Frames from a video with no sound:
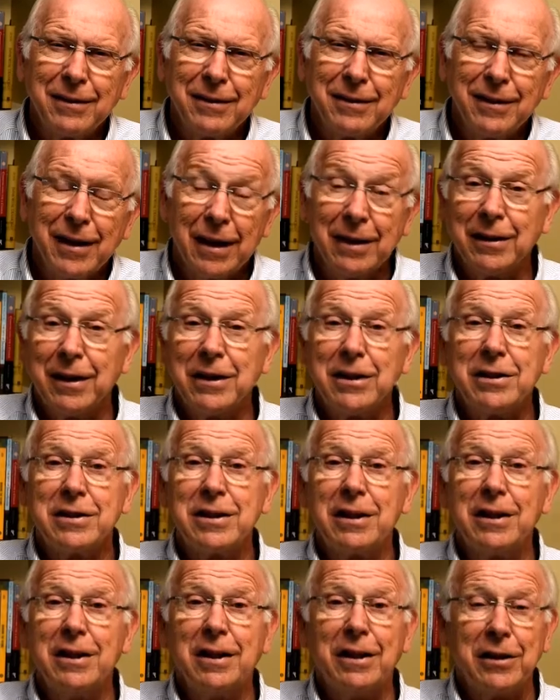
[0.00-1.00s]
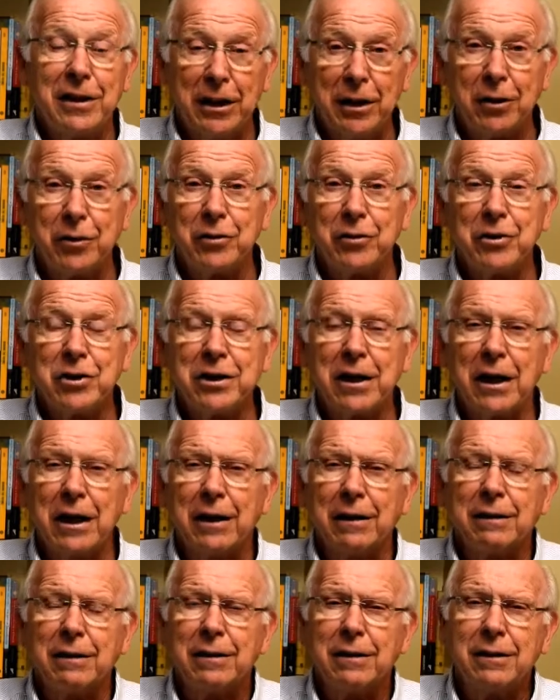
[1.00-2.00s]
and they see and they
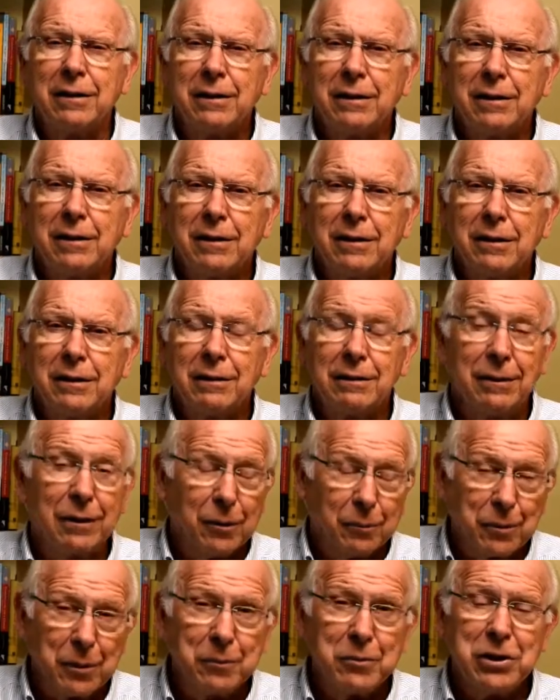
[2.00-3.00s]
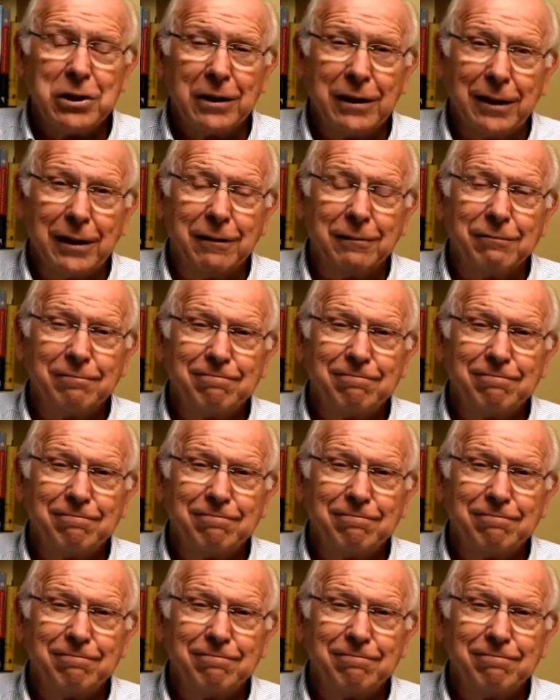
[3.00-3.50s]
understand, you help them see.